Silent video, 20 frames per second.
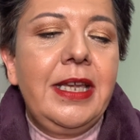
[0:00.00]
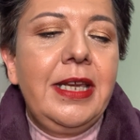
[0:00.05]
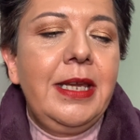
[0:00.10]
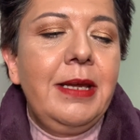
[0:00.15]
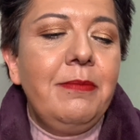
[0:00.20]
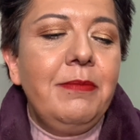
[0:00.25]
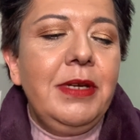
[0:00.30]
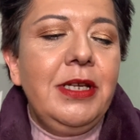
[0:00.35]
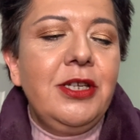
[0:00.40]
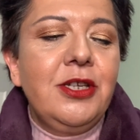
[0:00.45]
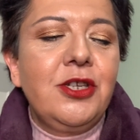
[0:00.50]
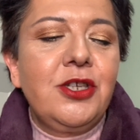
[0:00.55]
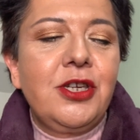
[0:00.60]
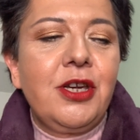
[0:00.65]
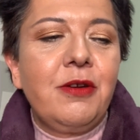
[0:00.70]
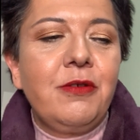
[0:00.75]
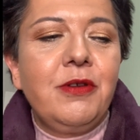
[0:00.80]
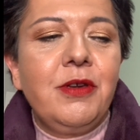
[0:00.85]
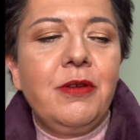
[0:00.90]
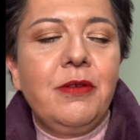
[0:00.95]
Let me just
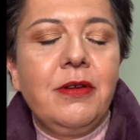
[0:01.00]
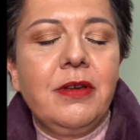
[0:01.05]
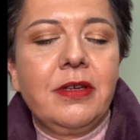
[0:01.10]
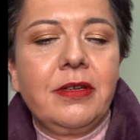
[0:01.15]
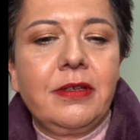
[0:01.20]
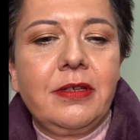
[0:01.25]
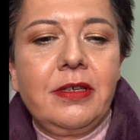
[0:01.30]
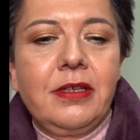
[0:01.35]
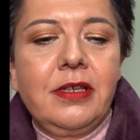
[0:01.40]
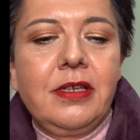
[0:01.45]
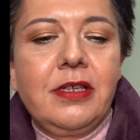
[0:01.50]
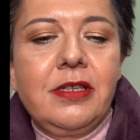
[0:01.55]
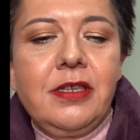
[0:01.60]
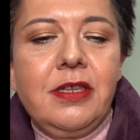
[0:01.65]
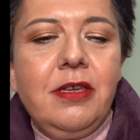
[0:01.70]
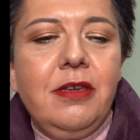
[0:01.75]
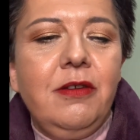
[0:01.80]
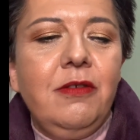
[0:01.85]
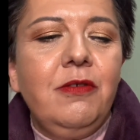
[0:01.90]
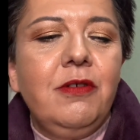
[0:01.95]
show you so
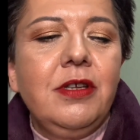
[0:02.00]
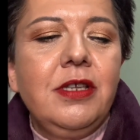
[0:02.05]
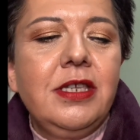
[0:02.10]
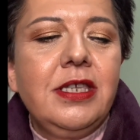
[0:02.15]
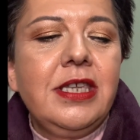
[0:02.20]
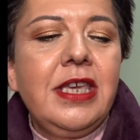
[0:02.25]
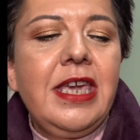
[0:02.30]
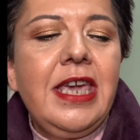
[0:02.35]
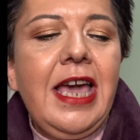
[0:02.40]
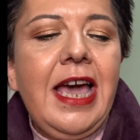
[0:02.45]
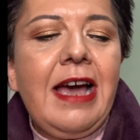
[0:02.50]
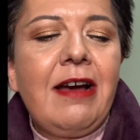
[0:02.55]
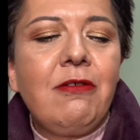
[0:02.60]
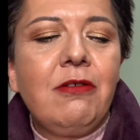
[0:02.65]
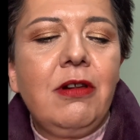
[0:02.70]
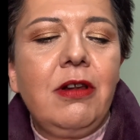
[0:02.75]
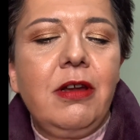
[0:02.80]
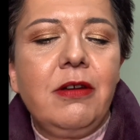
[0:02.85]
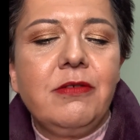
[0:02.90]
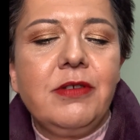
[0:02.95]
that you can see how
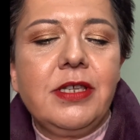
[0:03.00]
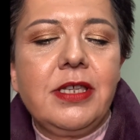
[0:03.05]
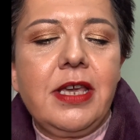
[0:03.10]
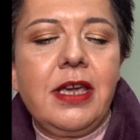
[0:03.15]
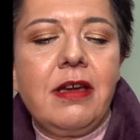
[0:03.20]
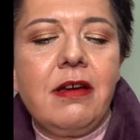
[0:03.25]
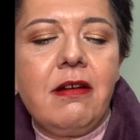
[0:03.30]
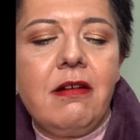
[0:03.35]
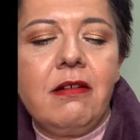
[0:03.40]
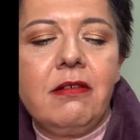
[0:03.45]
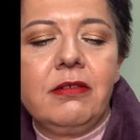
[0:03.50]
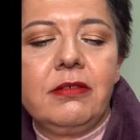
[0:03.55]
close they are.